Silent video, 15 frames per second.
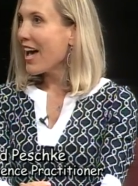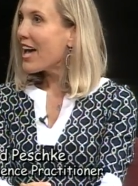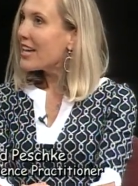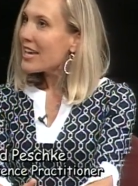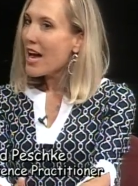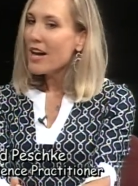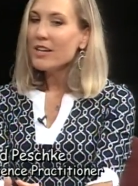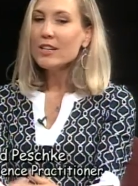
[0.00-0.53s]

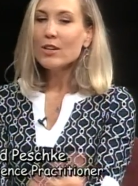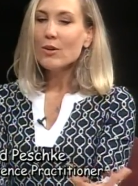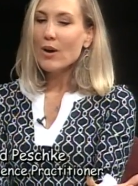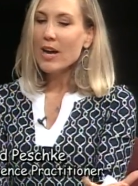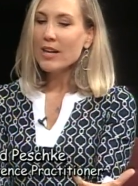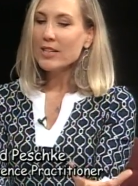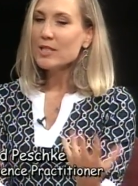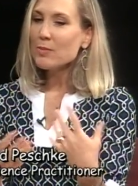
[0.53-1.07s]
You know,
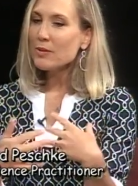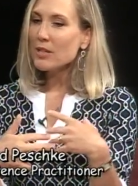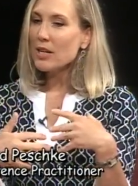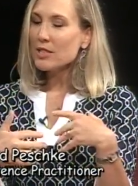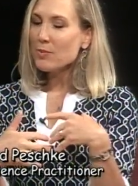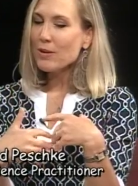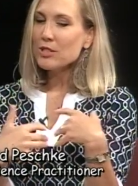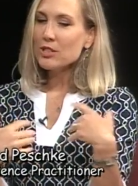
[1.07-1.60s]
and
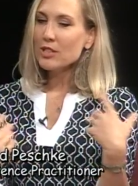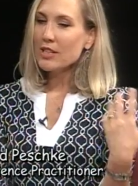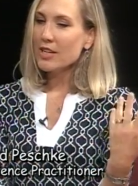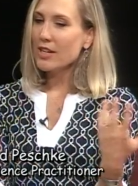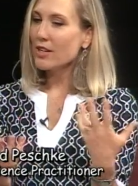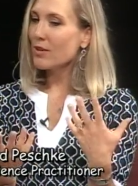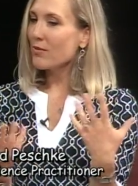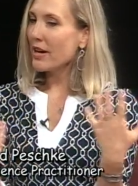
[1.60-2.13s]
especially
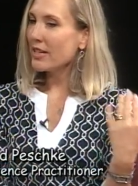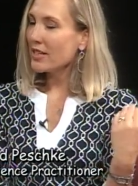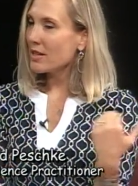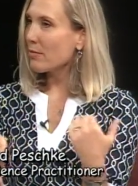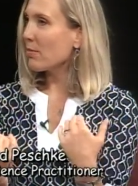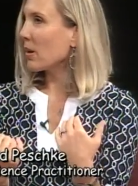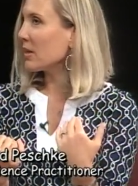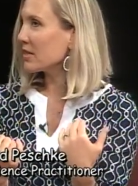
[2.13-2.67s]
here, right in
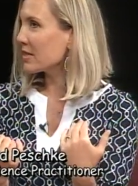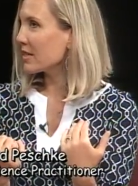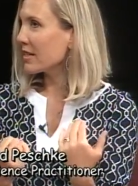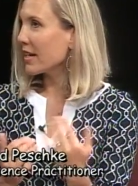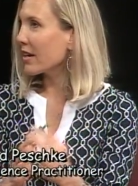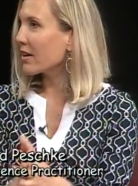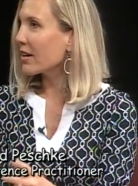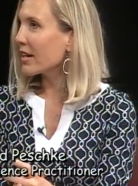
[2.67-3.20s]
the Boston
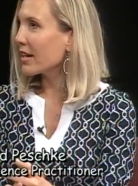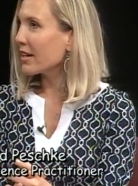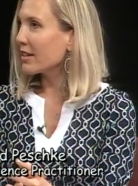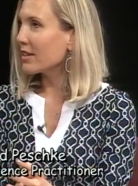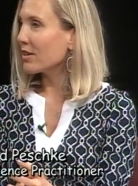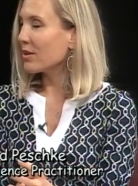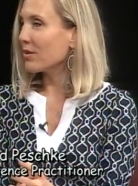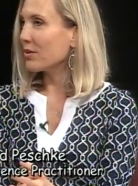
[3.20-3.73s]
area,
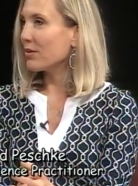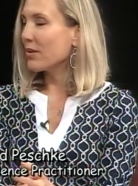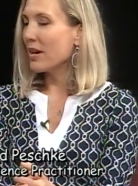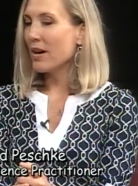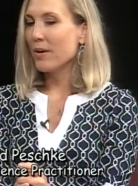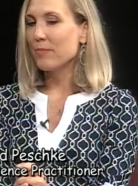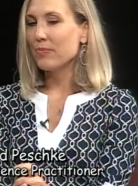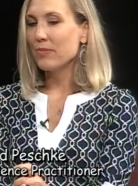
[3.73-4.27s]
you know,
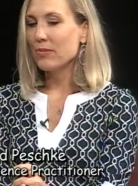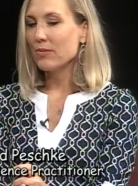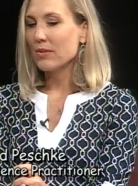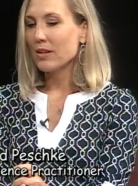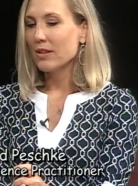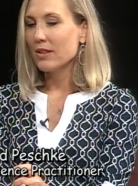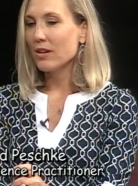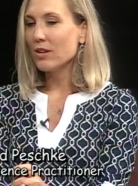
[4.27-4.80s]

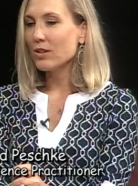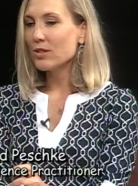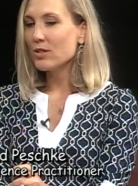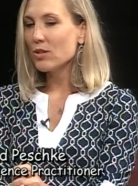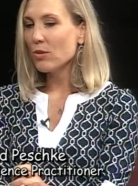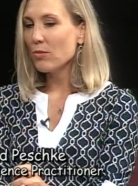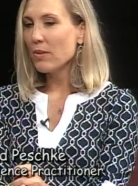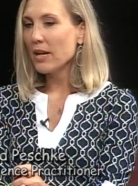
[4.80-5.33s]
there are
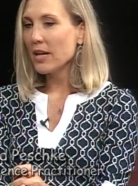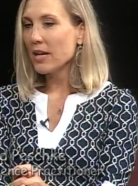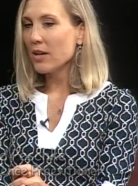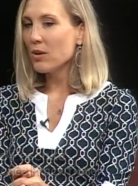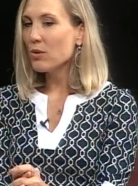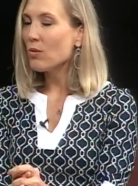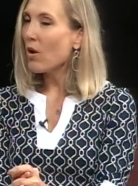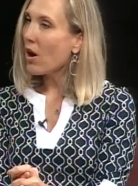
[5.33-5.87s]
so many
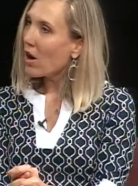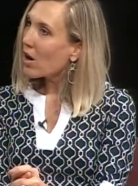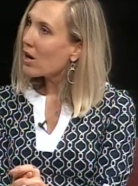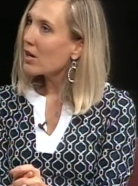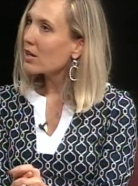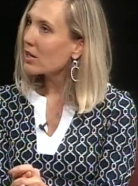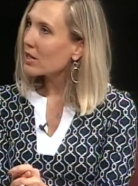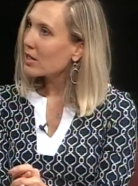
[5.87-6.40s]
who
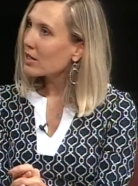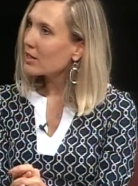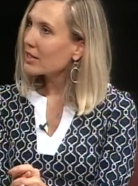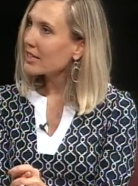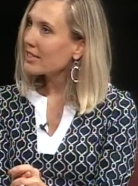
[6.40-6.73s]
are considering